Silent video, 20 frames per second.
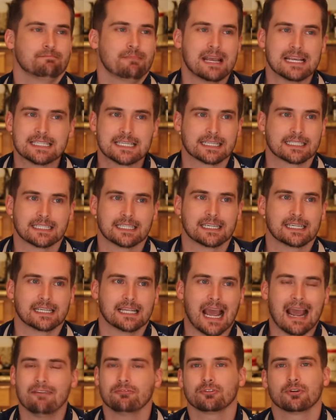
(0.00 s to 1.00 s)

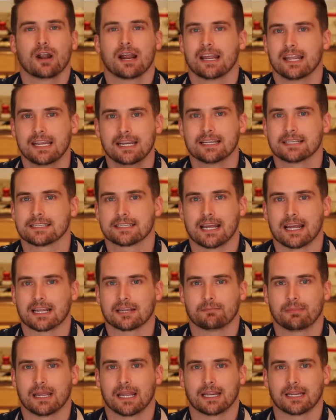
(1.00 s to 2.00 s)
Basically, after I eat a
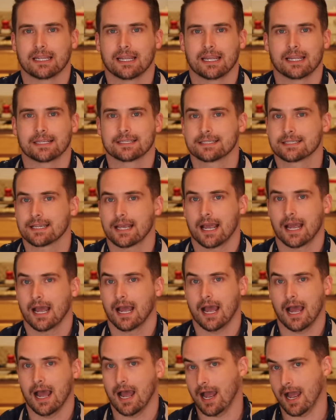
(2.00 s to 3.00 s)
stack of pancakes,
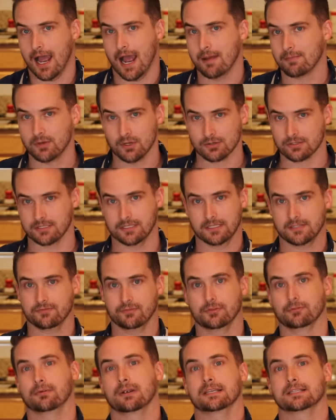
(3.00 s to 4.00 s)
I'm useless
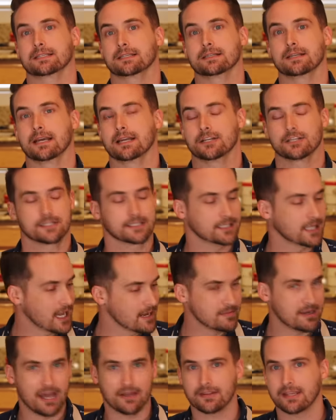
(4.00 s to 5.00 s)
for the rest of the day. Just
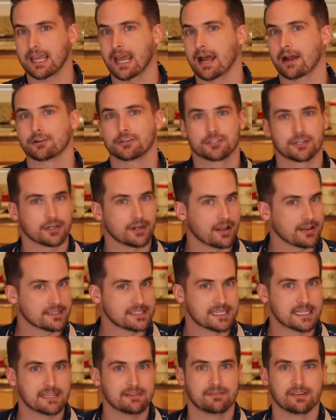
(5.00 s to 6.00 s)
lie me on the couch, turn on the
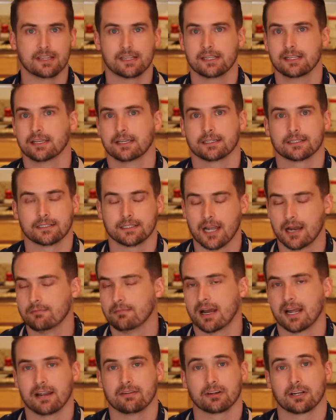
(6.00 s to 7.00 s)
TV, and come
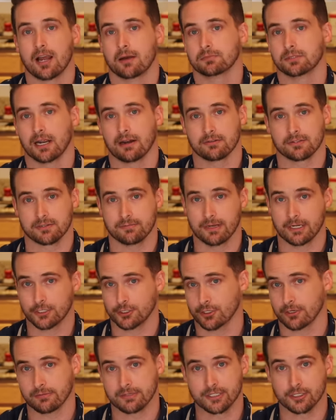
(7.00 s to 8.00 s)
by every couple hours to make
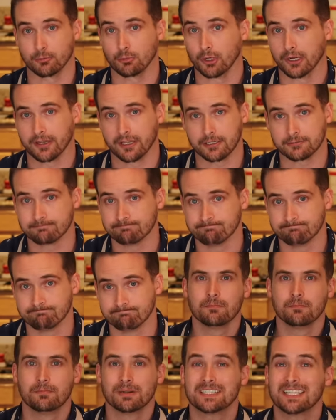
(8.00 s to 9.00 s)
sure I'm still breathing.
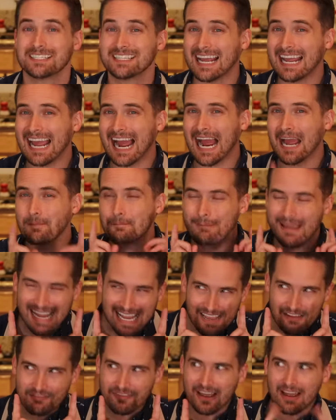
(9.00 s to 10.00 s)
But today I
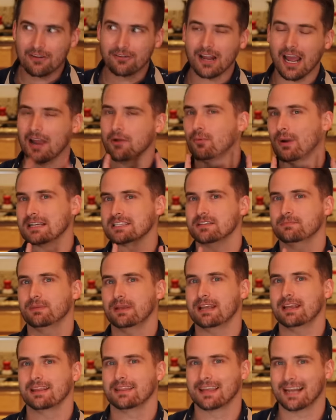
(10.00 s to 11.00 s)
may have found a
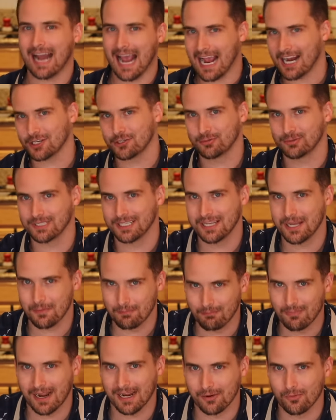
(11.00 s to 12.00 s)
recipe that actually
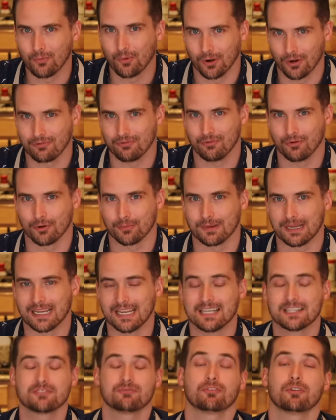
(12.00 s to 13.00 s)
might work for me.
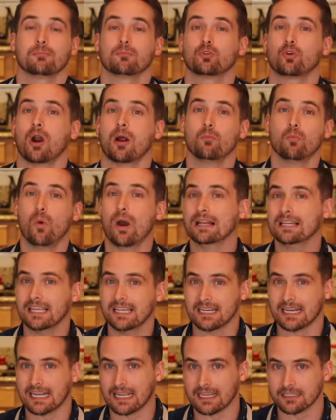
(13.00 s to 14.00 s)
It's from
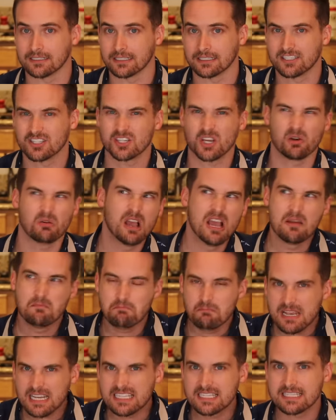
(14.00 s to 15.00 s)
Cromwellian England, so
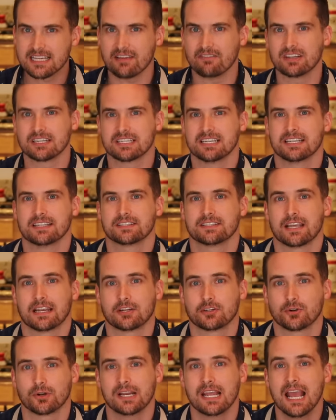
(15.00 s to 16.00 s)
mid 17th
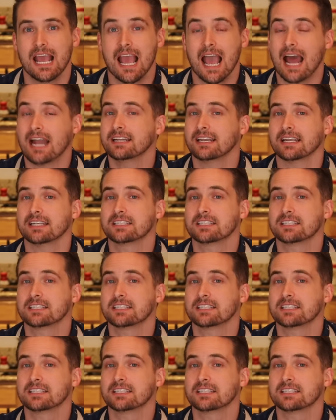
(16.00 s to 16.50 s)
century, and